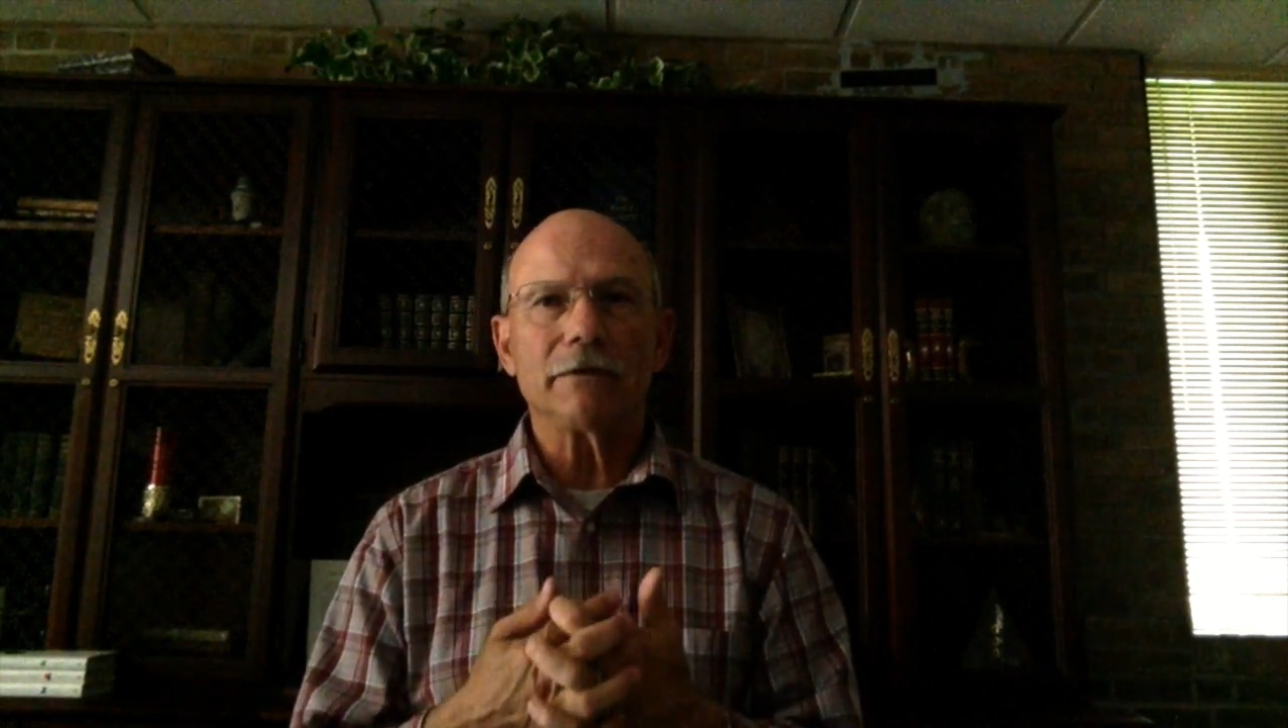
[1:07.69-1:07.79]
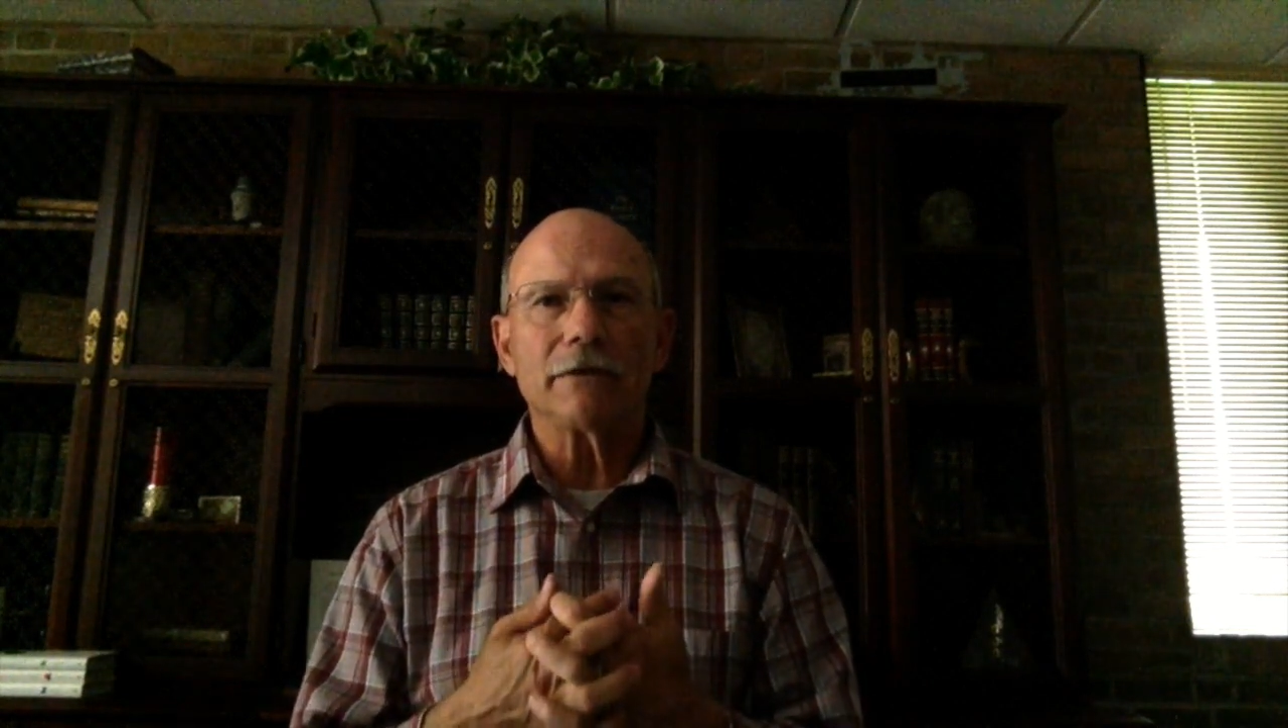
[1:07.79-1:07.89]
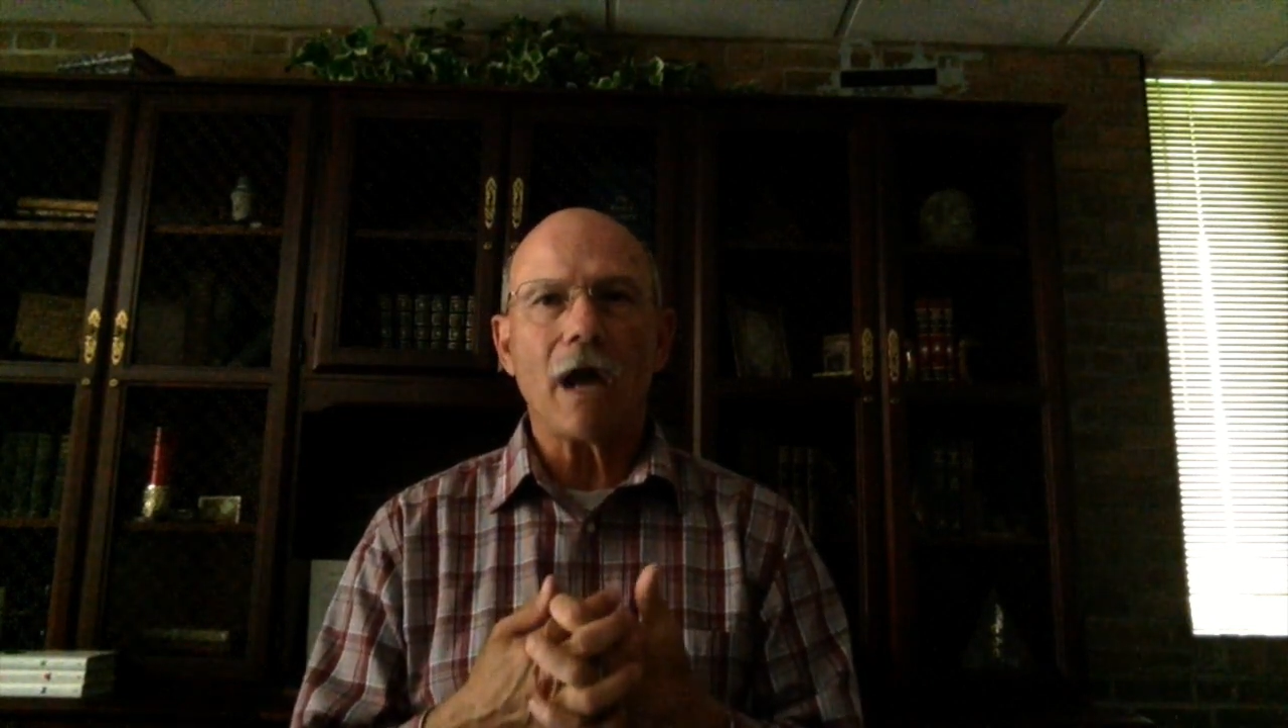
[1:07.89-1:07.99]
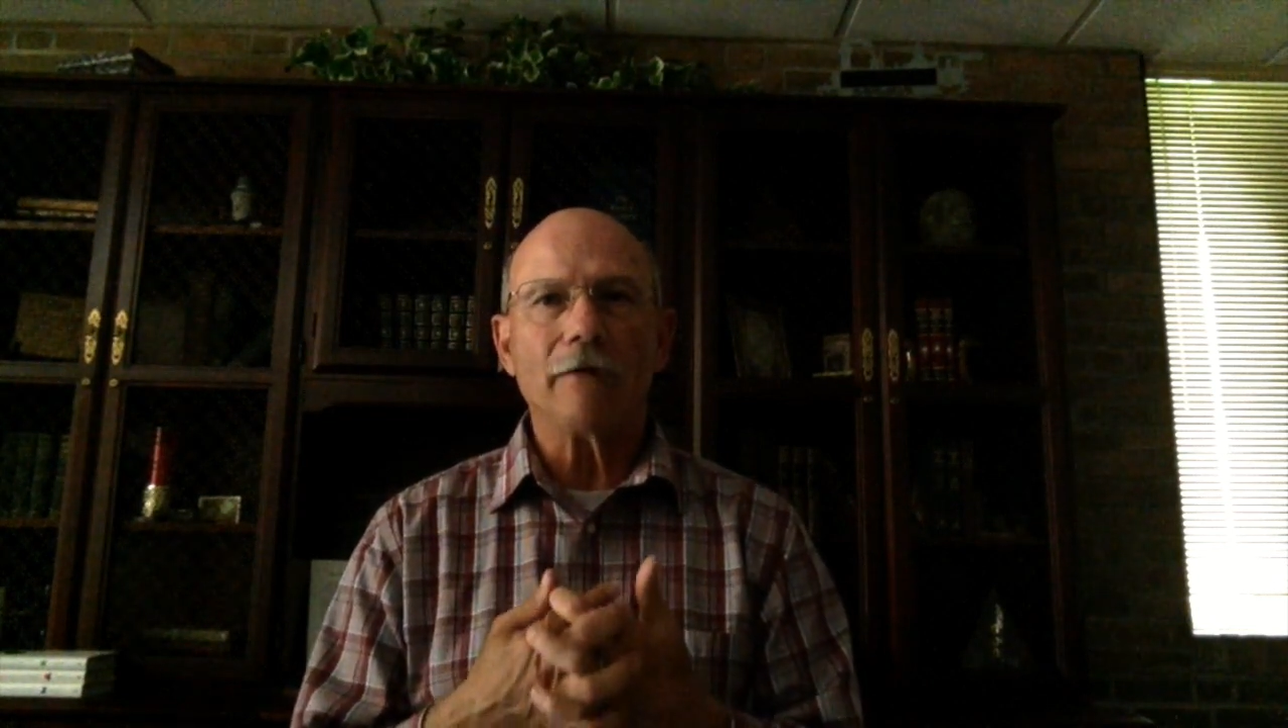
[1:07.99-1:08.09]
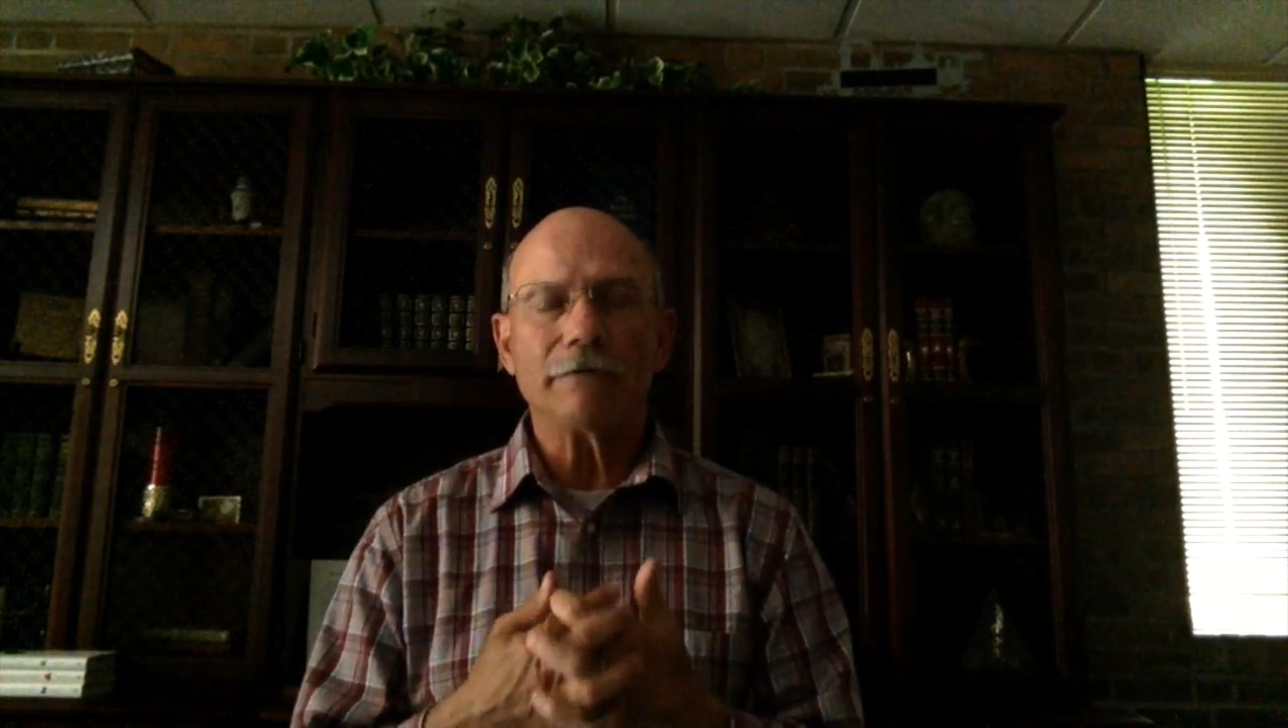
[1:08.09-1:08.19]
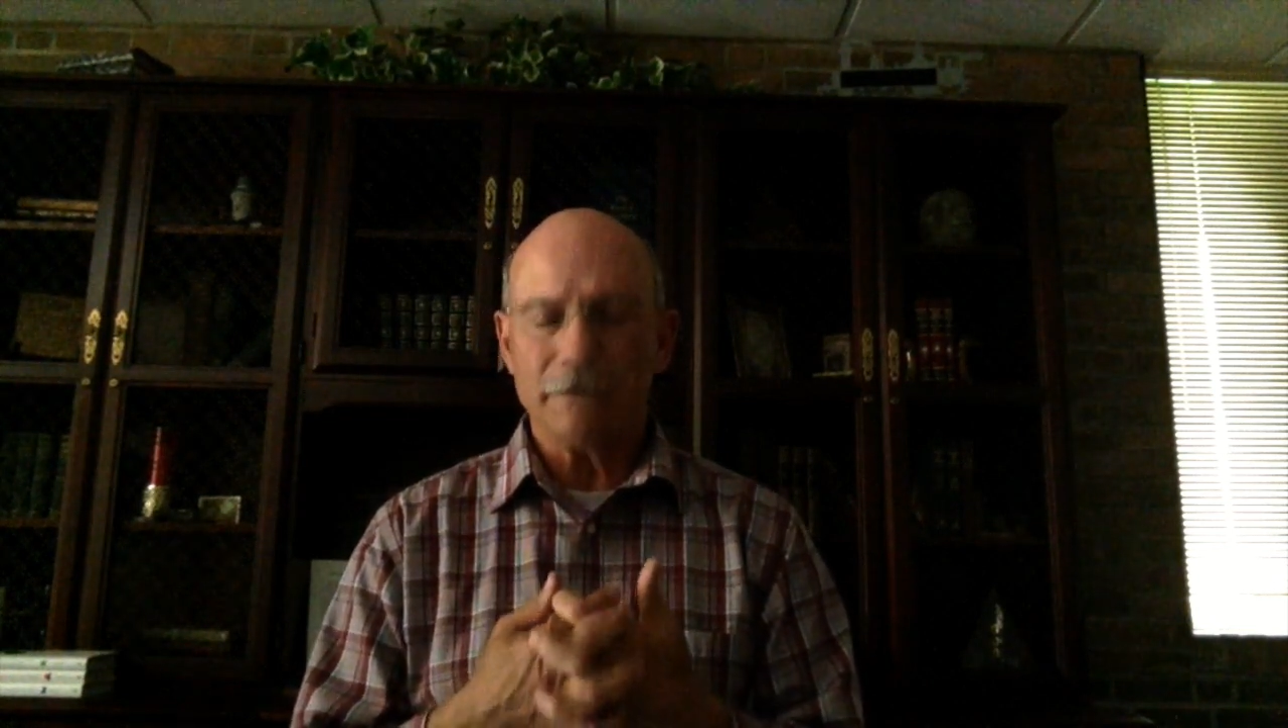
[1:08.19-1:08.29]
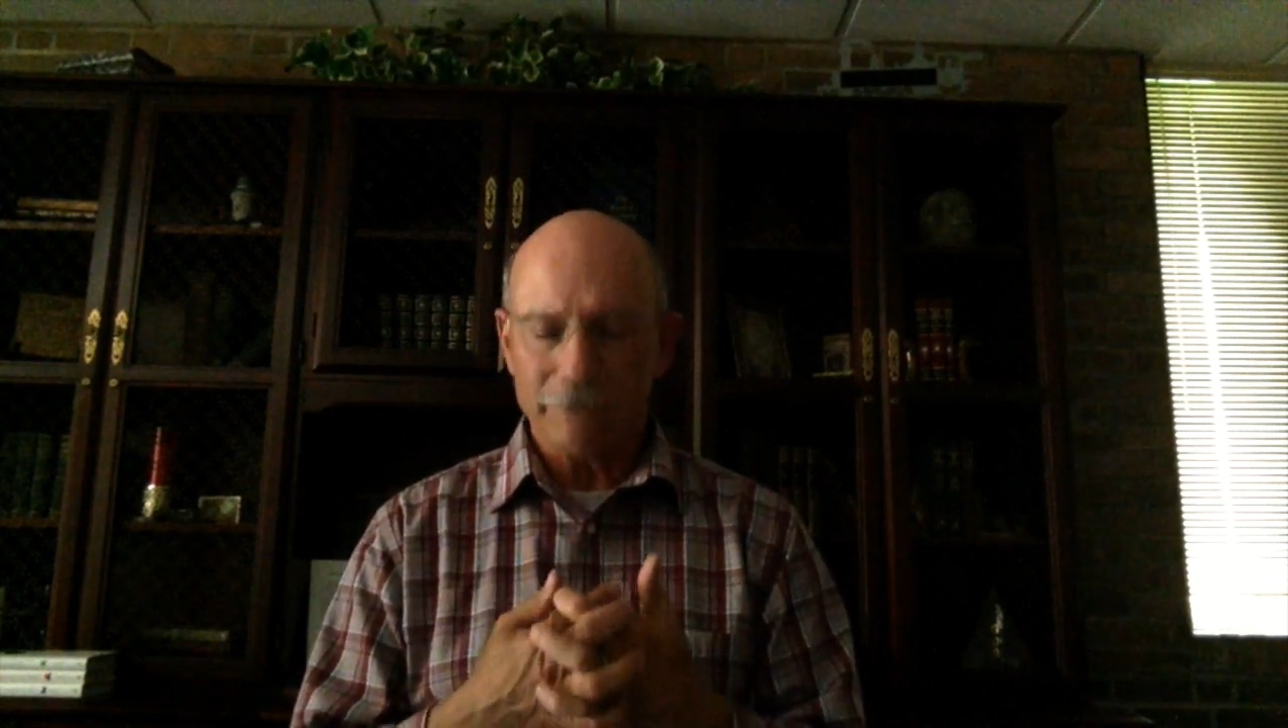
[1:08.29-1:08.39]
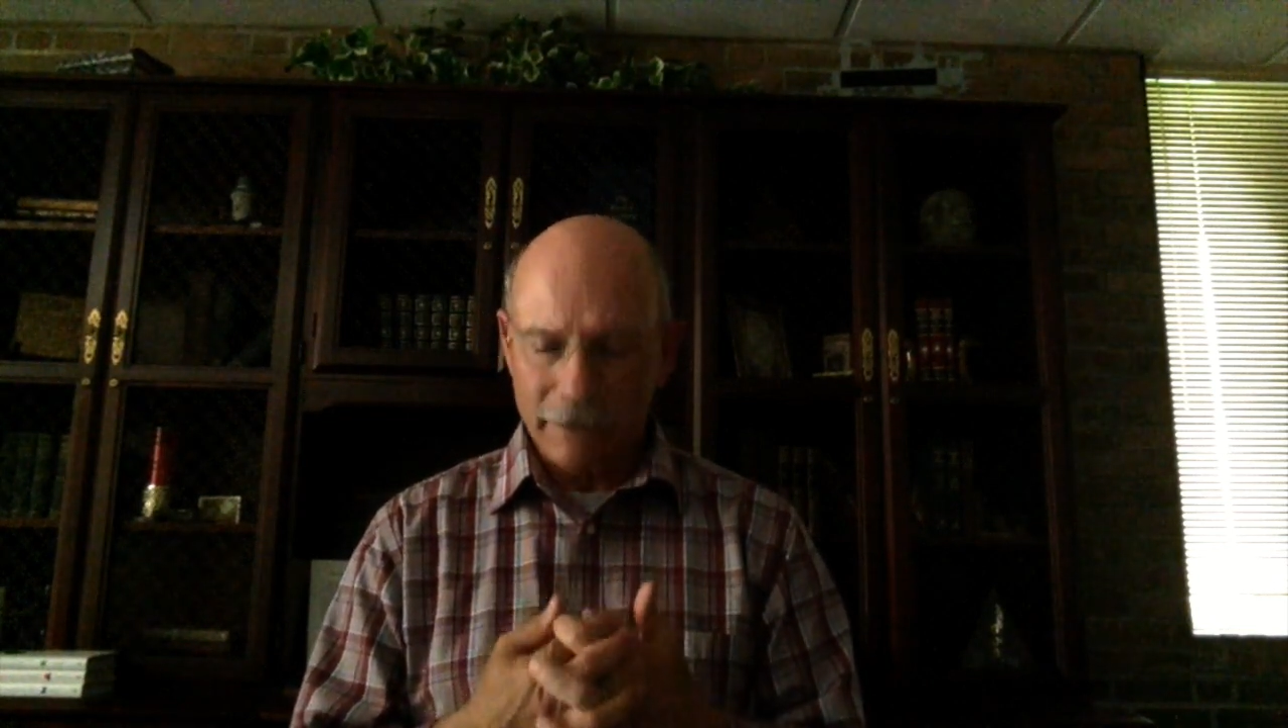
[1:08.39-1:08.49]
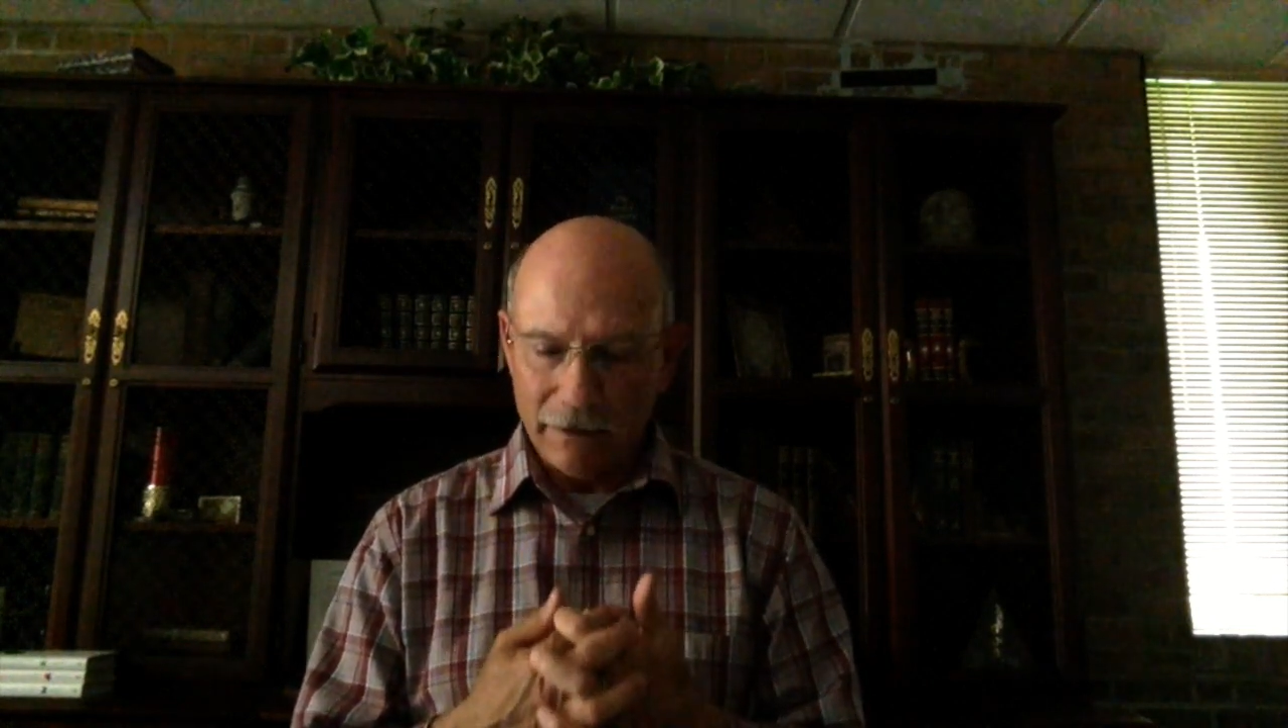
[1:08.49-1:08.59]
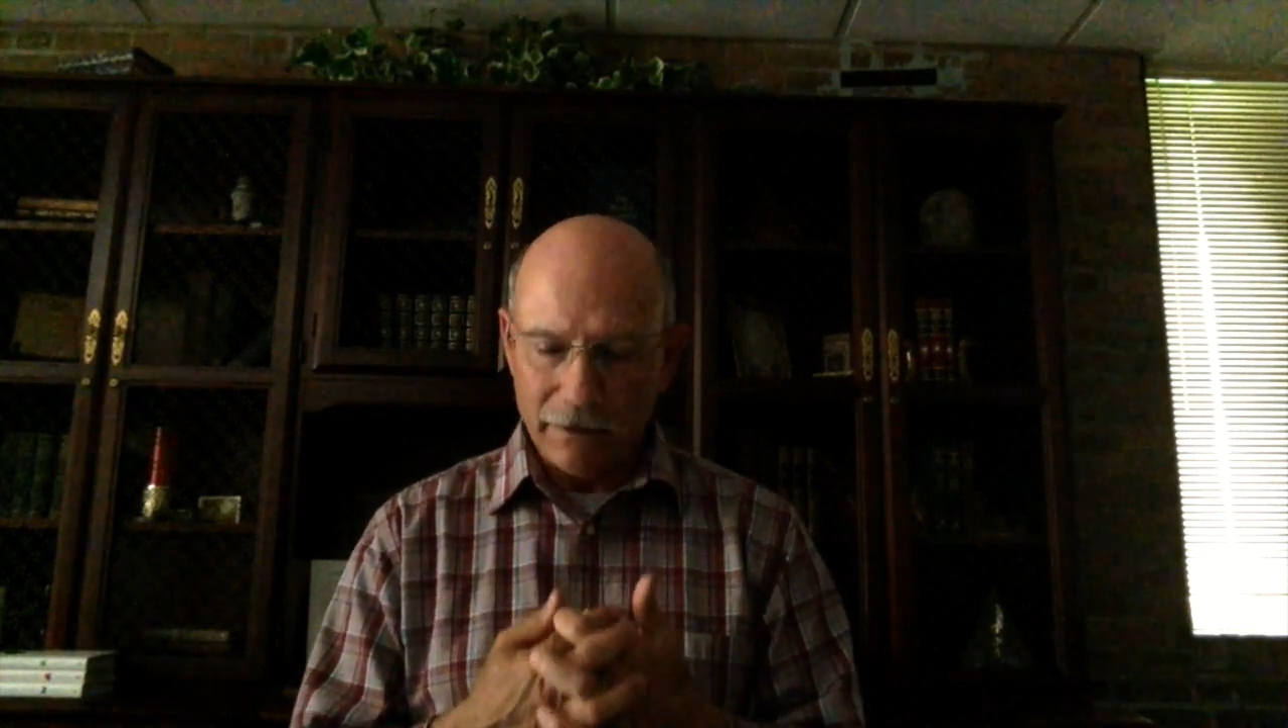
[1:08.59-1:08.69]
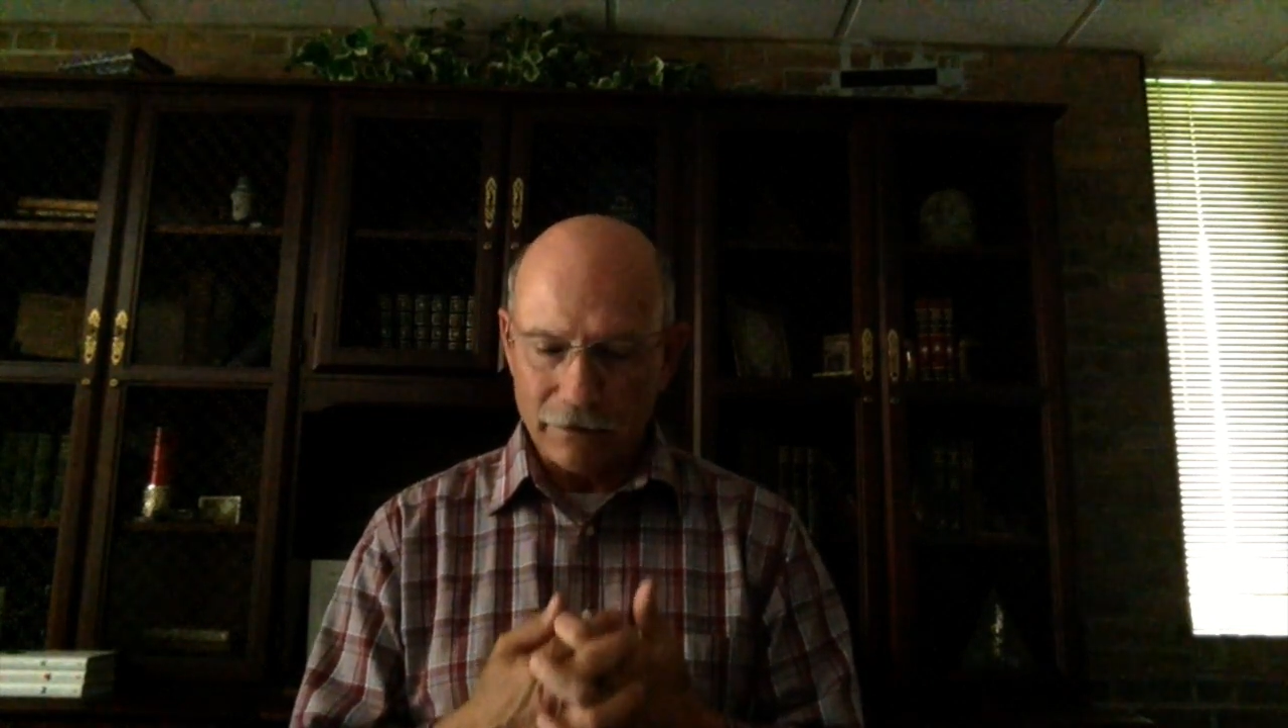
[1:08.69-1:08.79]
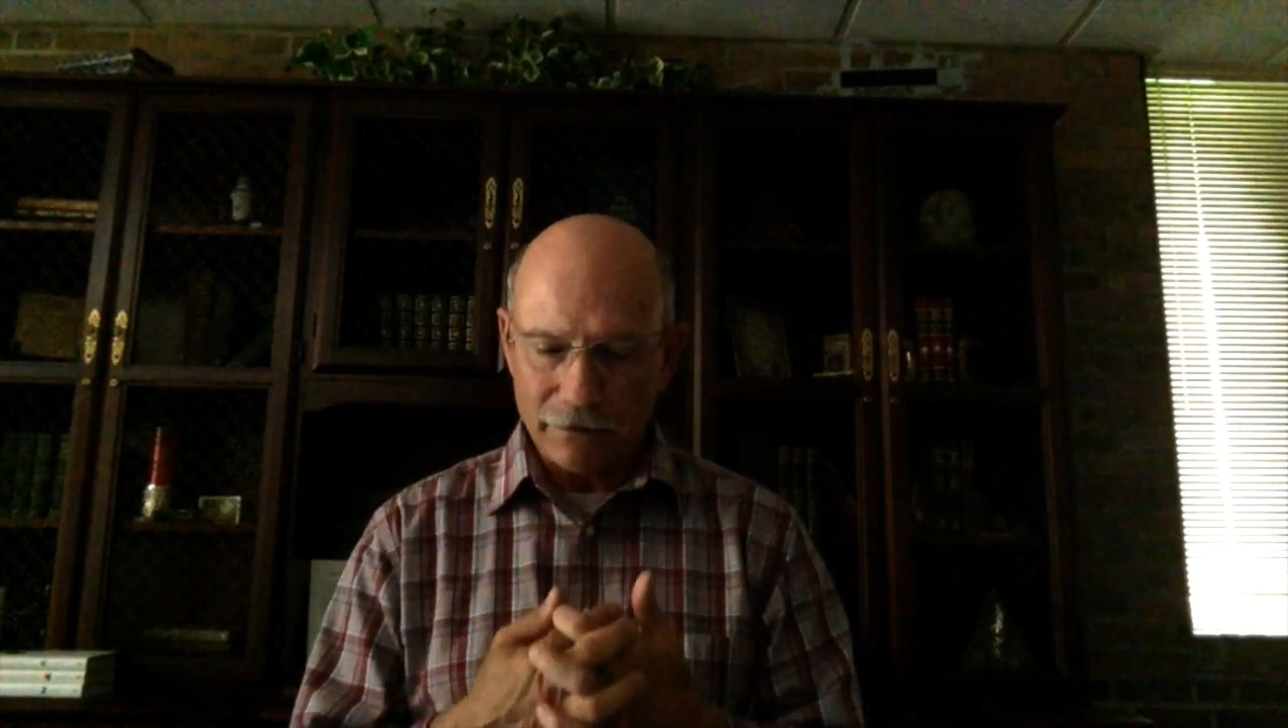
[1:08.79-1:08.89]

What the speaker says: in John 15,